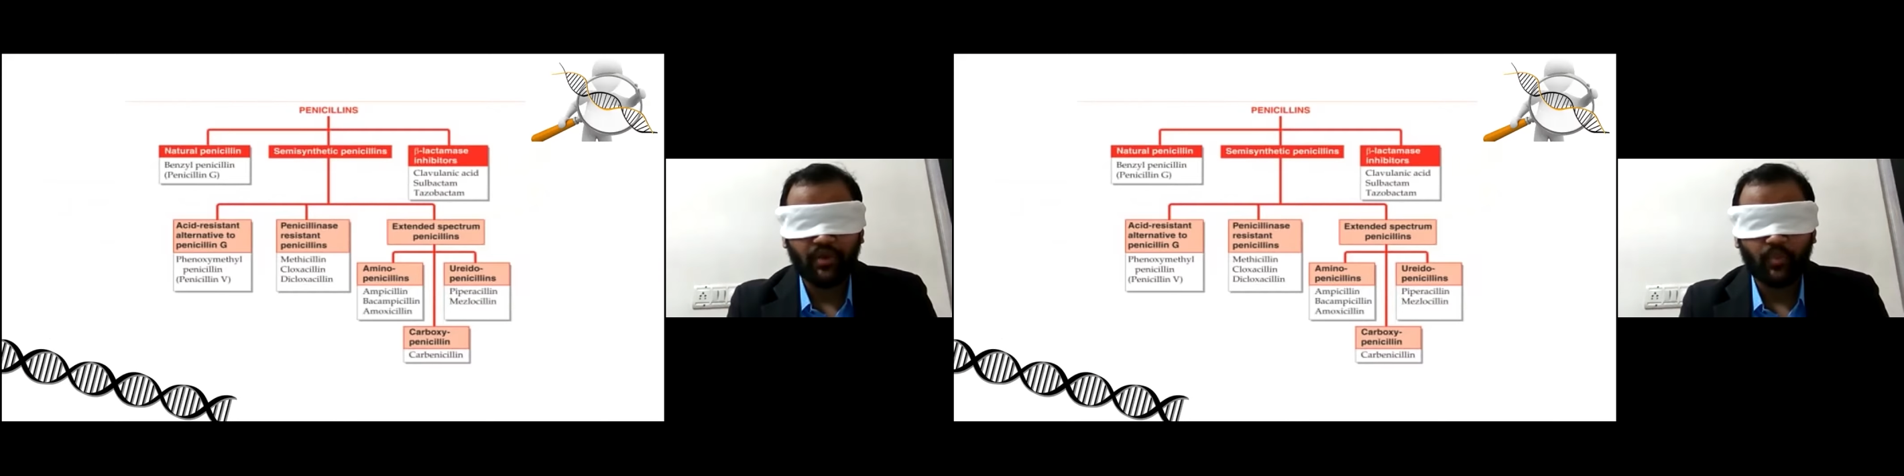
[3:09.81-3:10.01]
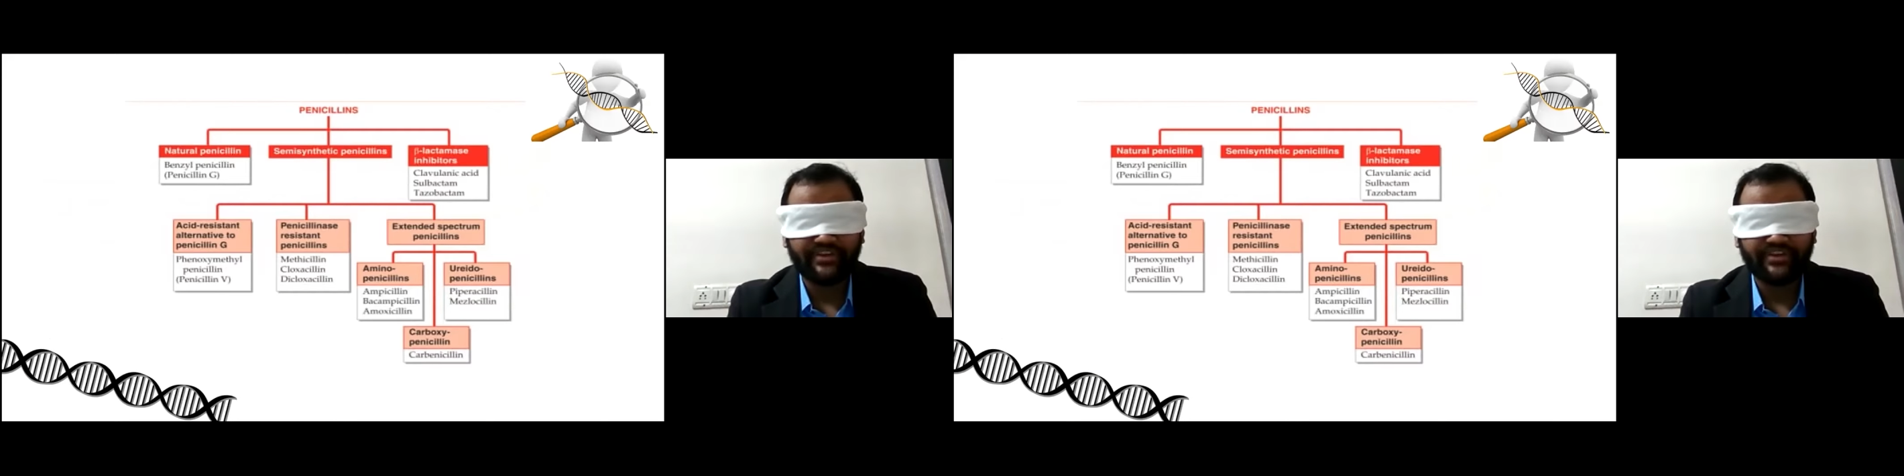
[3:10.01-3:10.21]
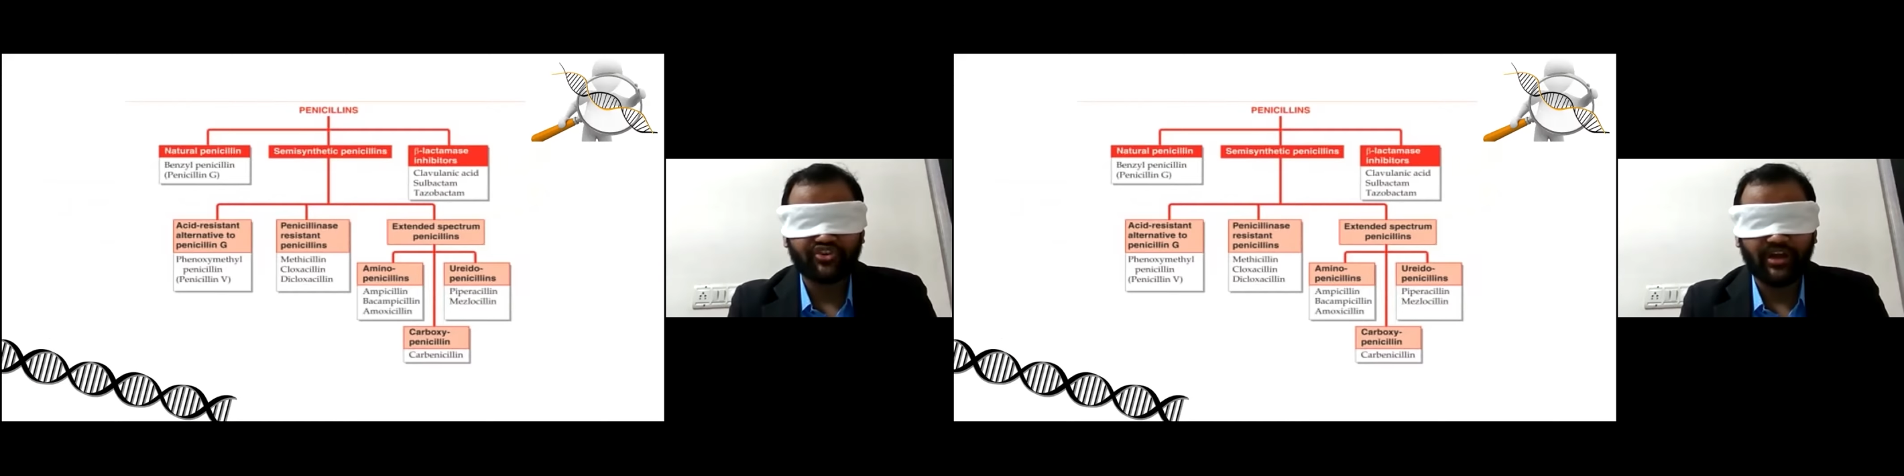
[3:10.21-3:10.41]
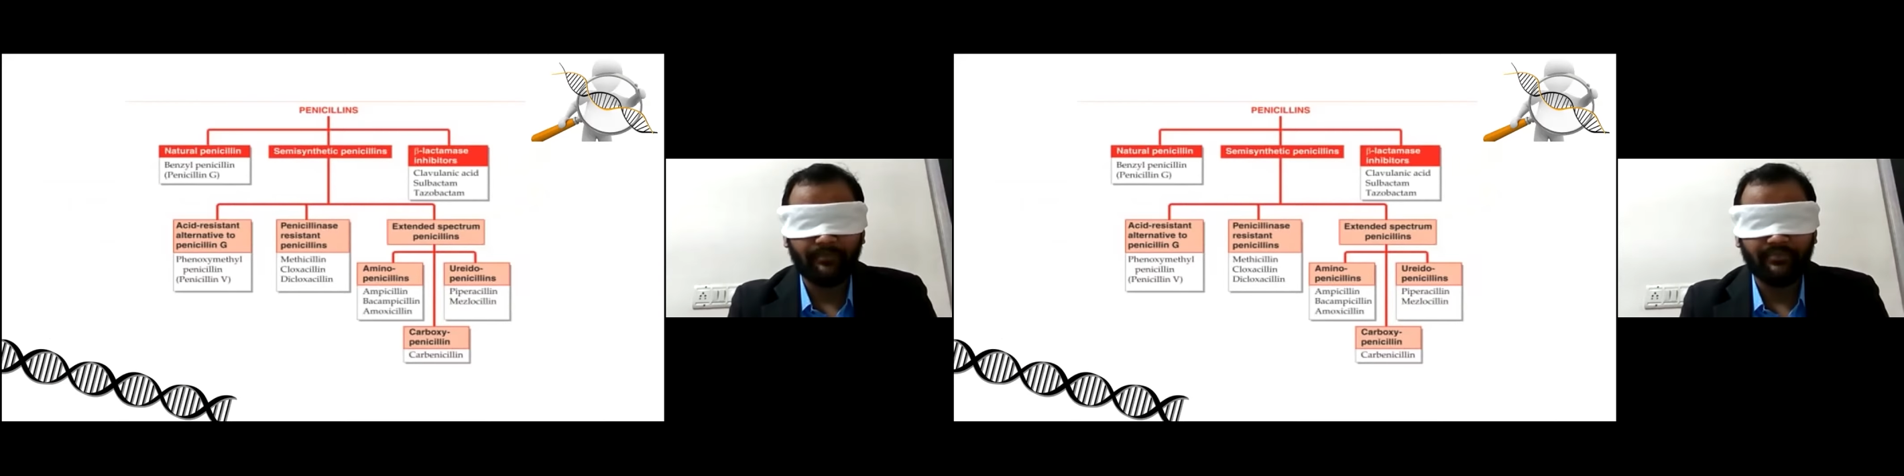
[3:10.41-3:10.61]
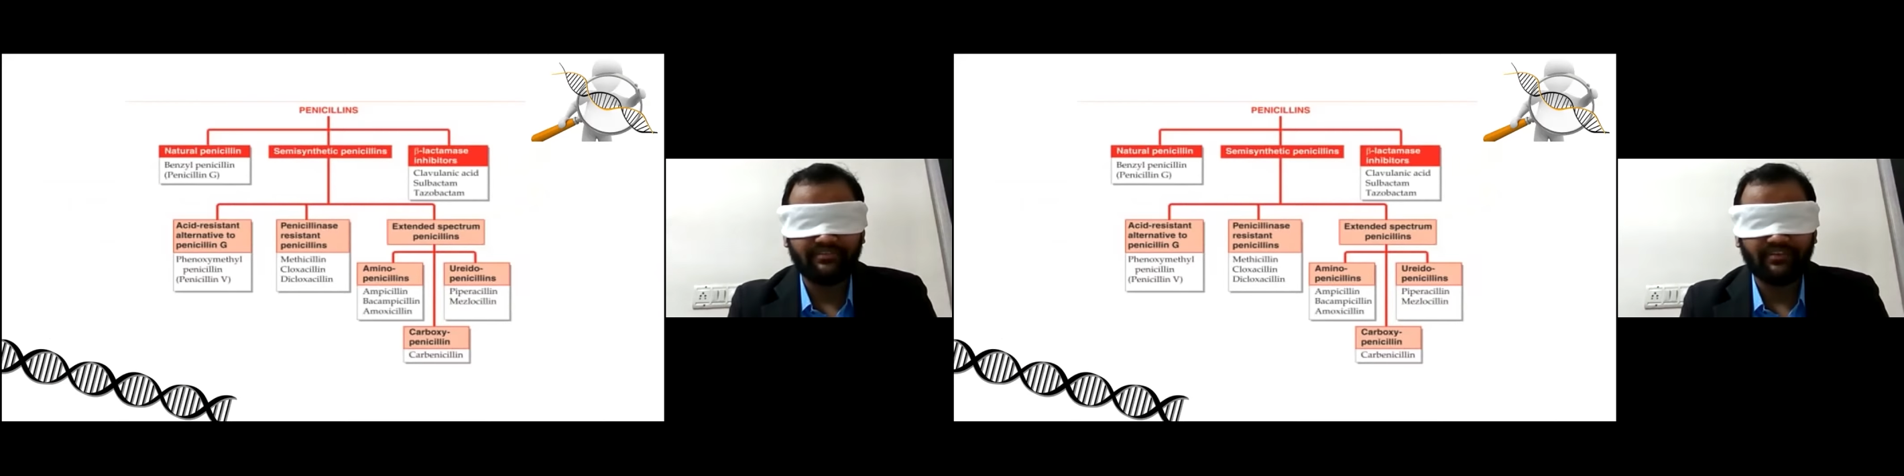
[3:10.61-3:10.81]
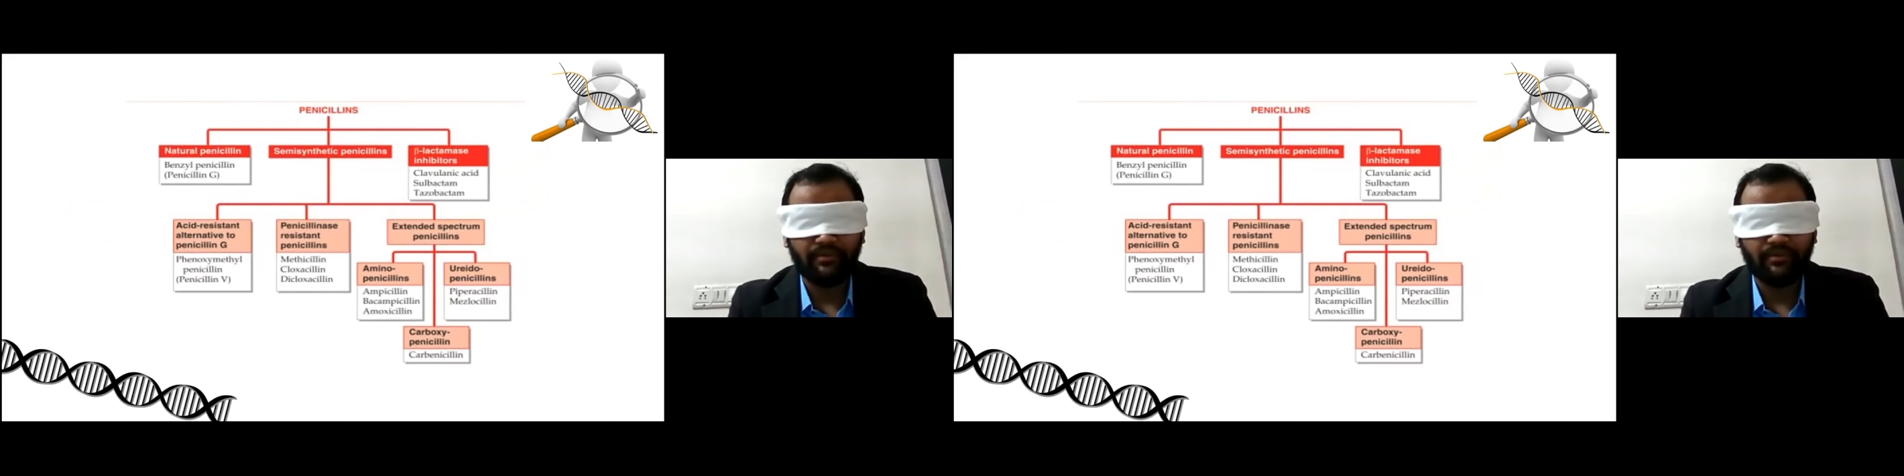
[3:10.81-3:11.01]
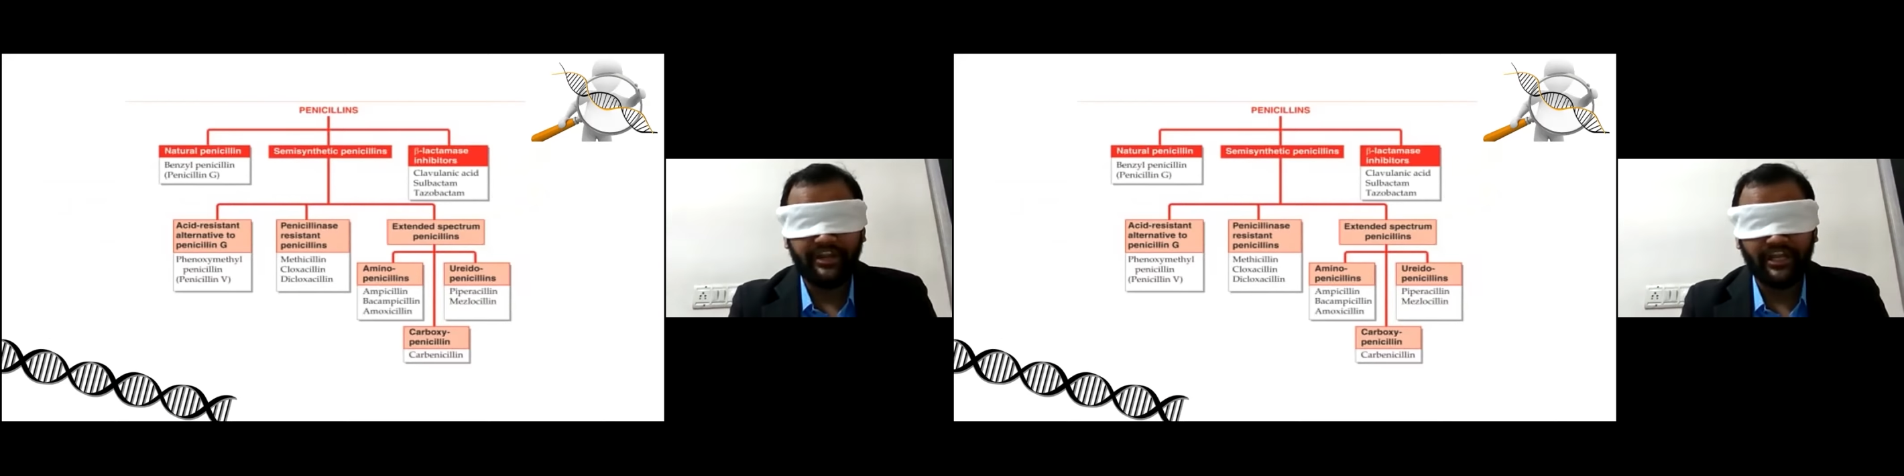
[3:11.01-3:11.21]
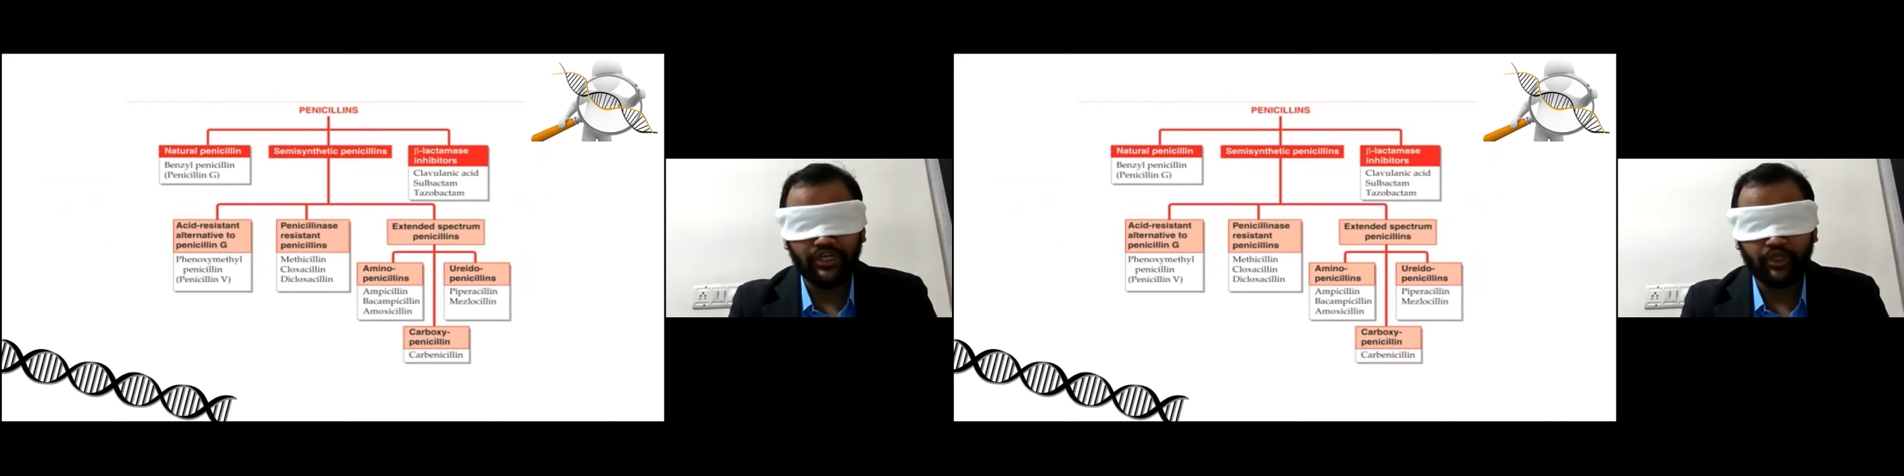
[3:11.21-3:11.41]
which come in the middle